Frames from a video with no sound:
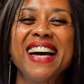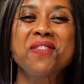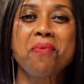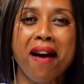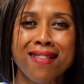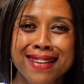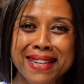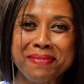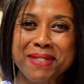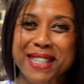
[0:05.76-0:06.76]
and
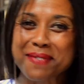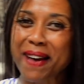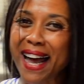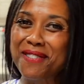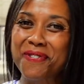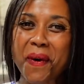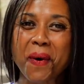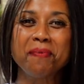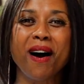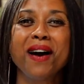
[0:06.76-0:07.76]
welcome to
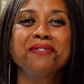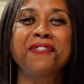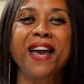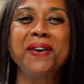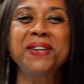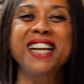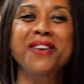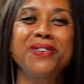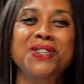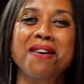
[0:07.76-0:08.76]
Platform. I'm Fiona
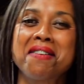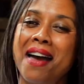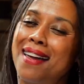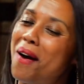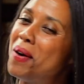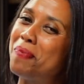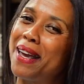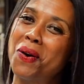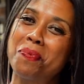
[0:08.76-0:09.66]
Neeranjohn and I'll be your